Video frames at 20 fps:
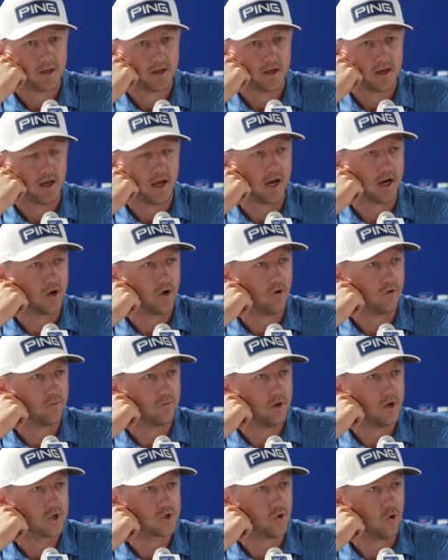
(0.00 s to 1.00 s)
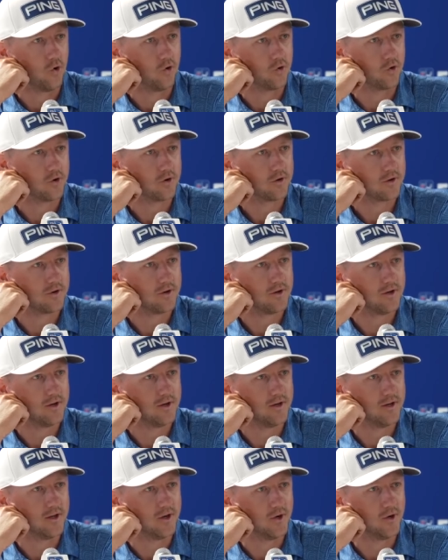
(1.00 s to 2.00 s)
hanging over my shoulder,
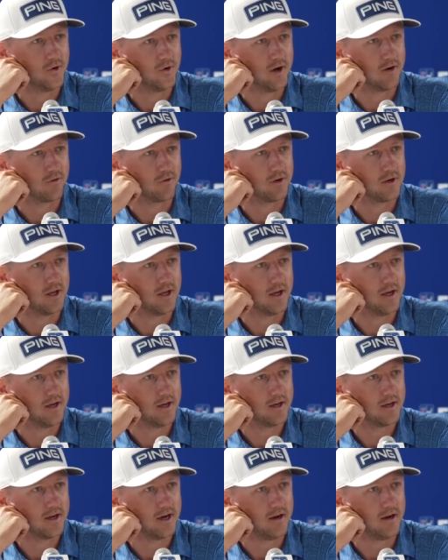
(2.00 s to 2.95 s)
you know, every day.